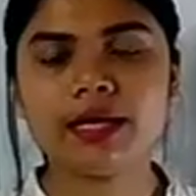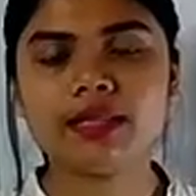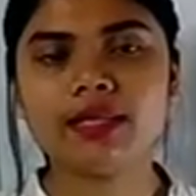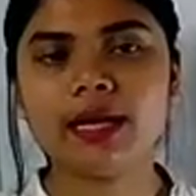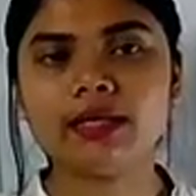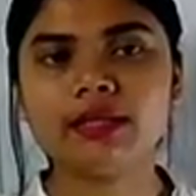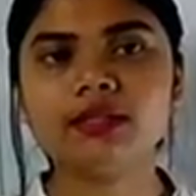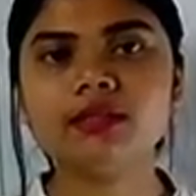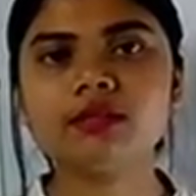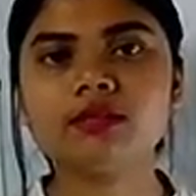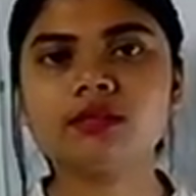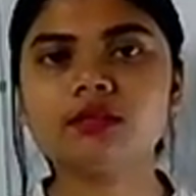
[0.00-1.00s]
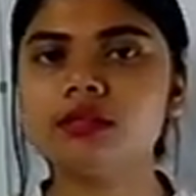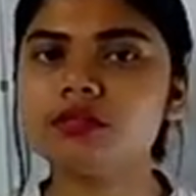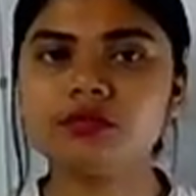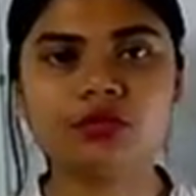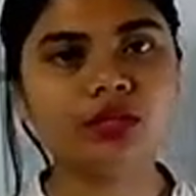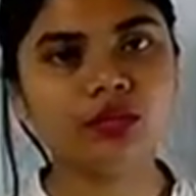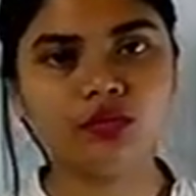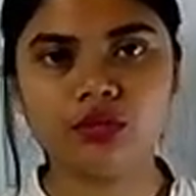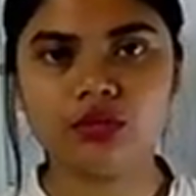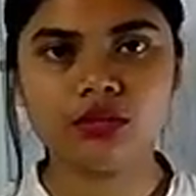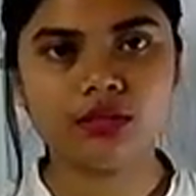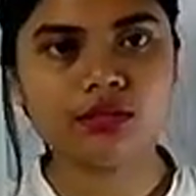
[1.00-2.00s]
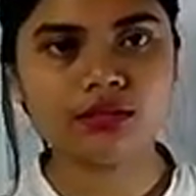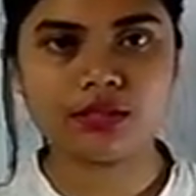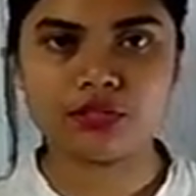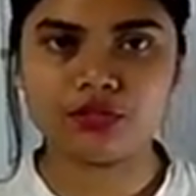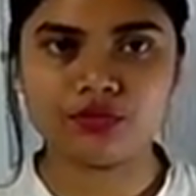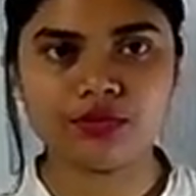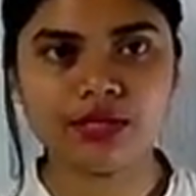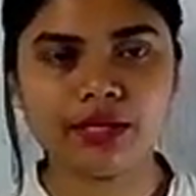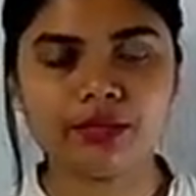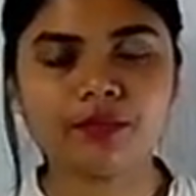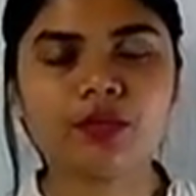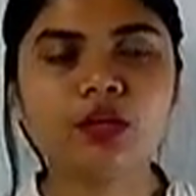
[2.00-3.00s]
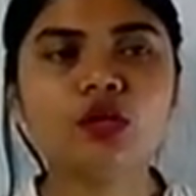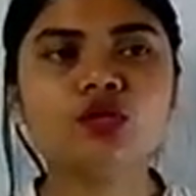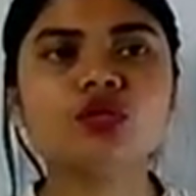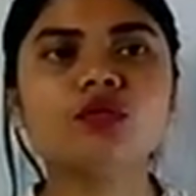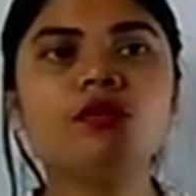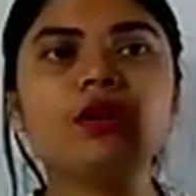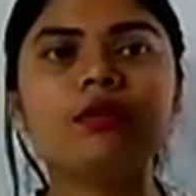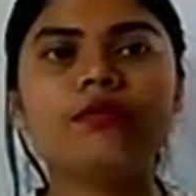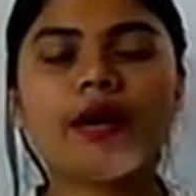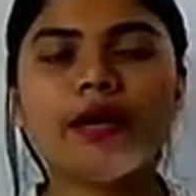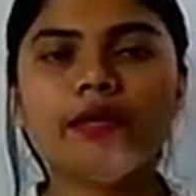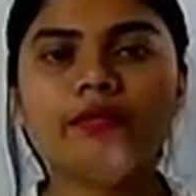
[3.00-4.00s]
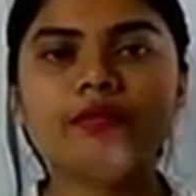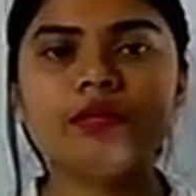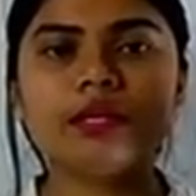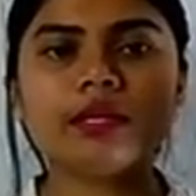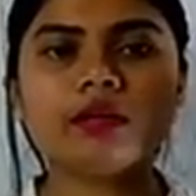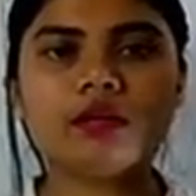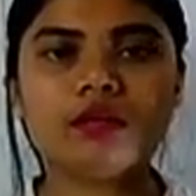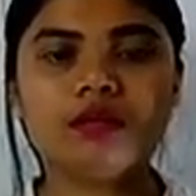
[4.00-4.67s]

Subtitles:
and that is this three sections, right? So for five, like